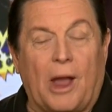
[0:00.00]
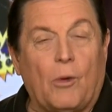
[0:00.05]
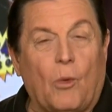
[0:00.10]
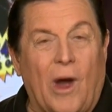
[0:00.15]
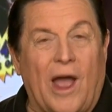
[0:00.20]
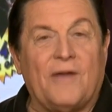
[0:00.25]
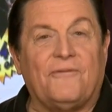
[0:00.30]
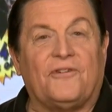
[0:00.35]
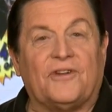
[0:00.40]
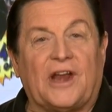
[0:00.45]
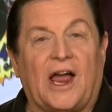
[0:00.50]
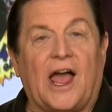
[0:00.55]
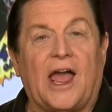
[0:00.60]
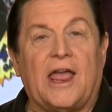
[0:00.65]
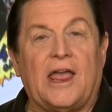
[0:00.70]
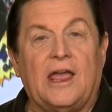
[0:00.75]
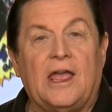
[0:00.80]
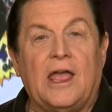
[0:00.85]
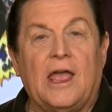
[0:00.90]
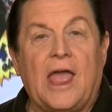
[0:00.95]
wife and
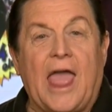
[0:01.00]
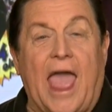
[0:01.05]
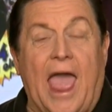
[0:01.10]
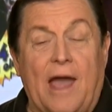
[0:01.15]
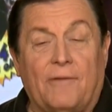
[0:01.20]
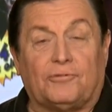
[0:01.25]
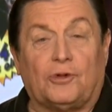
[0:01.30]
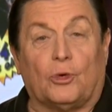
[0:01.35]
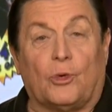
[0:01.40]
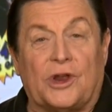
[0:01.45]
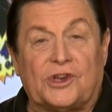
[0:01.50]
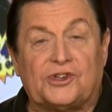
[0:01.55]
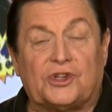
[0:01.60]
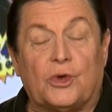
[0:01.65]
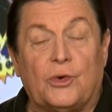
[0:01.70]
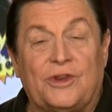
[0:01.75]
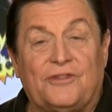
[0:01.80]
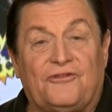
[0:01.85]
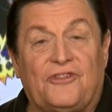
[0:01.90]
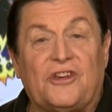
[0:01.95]
I, after
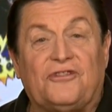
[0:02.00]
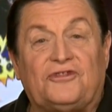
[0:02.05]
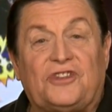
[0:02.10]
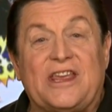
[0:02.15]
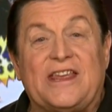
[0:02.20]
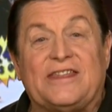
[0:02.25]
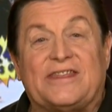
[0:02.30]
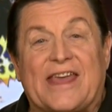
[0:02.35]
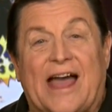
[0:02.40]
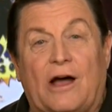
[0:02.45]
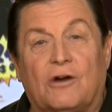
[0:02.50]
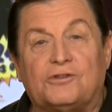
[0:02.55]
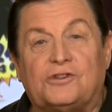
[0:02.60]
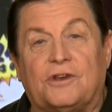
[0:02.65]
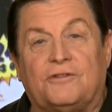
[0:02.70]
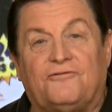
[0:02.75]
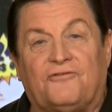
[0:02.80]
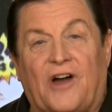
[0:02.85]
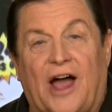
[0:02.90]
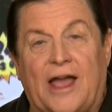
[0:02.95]
rescuing
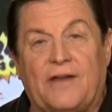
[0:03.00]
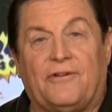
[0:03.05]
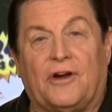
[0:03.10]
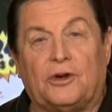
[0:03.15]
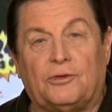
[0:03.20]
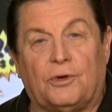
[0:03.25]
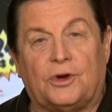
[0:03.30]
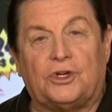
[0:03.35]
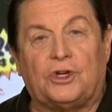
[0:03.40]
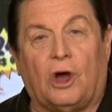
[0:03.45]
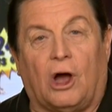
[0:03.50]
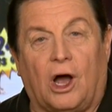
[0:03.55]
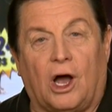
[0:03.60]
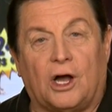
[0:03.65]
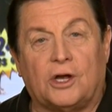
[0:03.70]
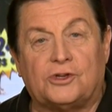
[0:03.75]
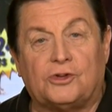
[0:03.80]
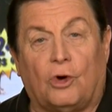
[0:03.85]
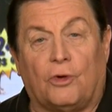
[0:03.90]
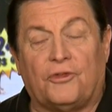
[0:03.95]
15,500
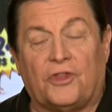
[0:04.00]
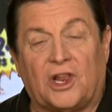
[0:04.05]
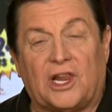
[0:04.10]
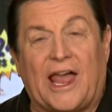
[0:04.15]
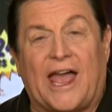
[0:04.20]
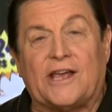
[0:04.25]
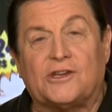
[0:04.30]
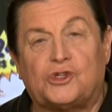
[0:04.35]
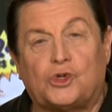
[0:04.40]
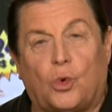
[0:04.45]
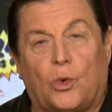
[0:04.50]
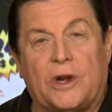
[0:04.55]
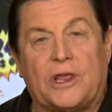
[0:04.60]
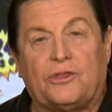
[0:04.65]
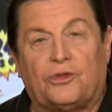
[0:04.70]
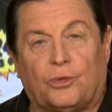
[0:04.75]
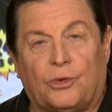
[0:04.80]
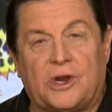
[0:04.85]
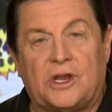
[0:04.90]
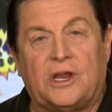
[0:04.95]
dogs over the last
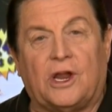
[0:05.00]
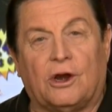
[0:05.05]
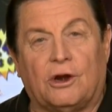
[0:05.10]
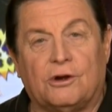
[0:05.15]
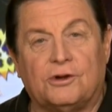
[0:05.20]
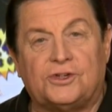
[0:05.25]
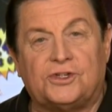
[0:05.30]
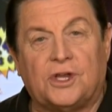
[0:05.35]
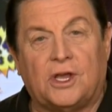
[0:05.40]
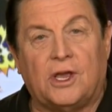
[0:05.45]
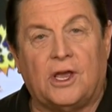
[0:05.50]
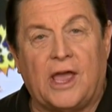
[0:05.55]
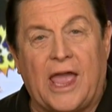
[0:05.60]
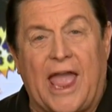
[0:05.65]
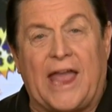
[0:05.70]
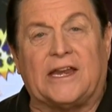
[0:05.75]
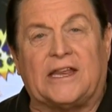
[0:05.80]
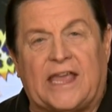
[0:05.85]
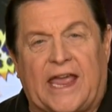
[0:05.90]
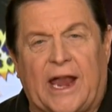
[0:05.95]
23 years
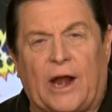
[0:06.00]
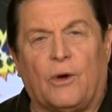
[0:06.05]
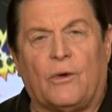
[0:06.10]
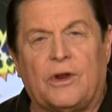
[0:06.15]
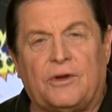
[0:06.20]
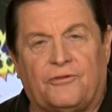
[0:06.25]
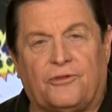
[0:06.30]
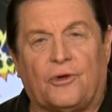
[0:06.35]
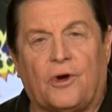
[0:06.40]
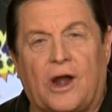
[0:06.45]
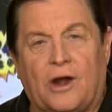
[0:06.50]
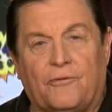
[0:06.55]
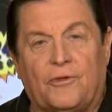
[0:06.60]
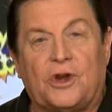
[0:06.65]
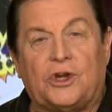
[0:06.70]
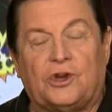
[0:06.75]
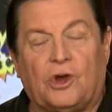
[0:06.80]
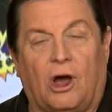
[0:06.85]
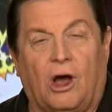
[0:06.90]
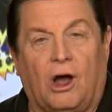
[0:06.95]
and caring for every
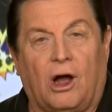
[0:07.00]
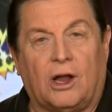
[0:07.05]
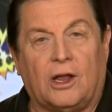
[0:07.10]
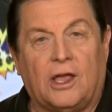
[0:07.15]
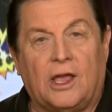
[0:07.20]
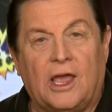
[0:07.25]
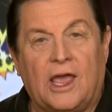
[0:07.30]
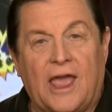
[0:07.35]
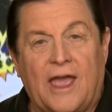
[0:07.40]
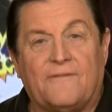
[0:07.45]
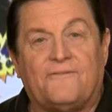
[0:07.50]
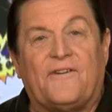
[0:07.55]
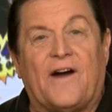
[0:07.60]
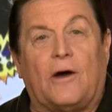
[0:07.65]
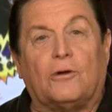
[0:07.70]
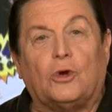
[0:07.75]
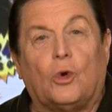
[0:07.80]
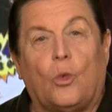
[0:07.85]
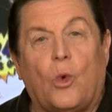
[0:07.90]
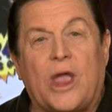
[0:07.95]
dog, have
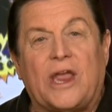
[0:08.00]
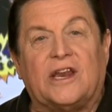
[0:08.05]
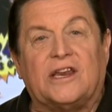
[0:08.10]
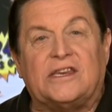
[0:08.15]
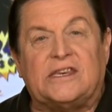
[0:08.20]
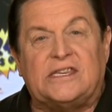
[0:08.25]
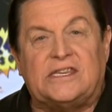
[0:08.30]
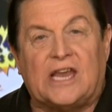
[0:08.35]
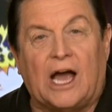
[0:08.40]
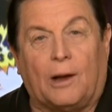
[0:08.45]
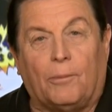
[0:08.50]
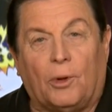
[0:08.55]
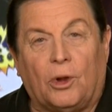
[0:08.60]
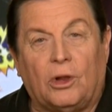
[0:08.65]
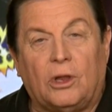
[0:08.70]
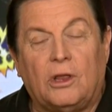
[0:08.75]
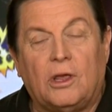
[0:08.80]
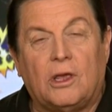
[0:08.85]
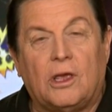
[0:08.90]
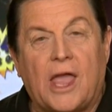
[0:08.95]
found a way to
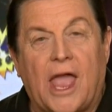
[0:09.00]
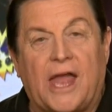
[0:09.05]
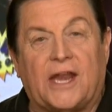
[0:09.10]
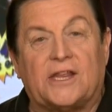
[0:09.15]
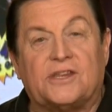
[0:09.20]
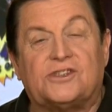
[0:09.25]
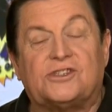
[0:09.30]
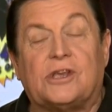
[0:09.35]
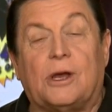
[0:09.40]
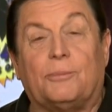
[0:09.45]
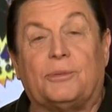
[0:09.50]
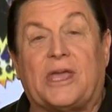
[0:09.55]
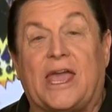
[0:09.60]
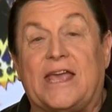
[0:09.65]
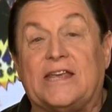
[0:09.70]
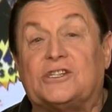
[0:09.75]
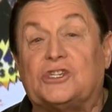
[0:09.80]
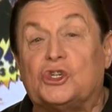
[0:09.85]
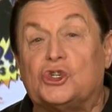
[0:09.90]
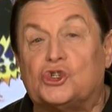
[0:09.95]
double and in some
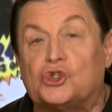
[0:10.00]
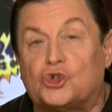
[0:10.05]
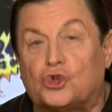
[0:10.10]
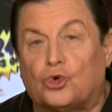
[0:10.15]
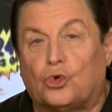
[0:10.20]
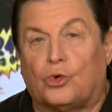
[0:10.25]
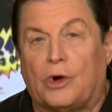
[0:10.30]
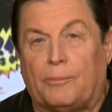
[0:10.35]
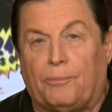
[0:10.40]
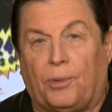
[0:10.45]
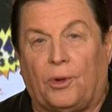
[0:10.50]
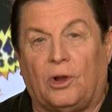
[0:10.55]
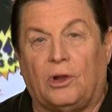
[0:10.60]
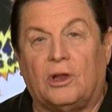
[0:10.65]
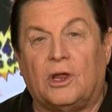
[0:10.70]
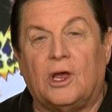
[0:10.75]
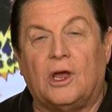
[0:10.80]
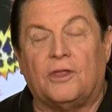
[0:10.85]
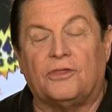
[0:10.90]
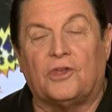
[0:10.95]
cases triple
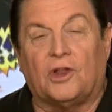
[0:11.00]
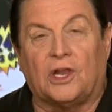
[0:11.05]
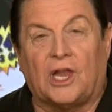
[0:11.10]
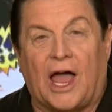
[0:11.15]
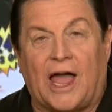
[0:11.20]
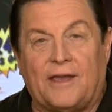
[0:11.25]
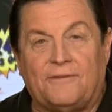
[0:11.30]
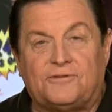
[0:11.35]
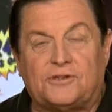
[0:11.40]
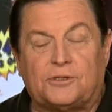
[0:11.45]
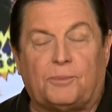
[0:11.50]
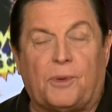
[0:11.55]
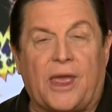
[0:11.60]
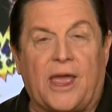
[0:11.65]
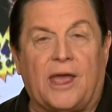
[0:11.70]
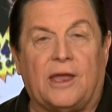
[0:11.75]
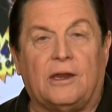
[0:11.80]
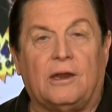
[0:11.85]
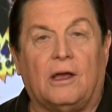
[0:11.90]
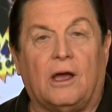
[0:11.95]
the
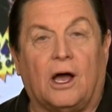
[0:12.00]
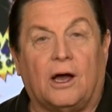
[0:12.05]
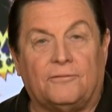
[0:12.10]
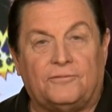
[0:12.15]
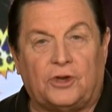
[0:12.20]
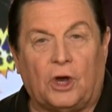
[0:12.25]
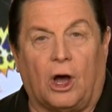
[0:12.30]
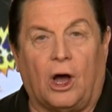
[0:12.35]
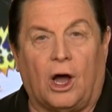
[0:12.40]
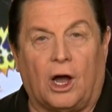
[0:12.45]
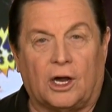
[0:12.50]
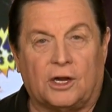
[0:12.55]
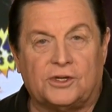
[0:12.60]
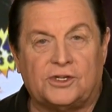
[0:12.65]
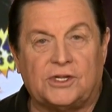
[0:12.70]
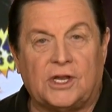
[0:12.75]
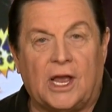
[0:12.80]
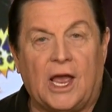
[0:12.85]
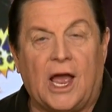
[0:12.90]
lifespan of dogs.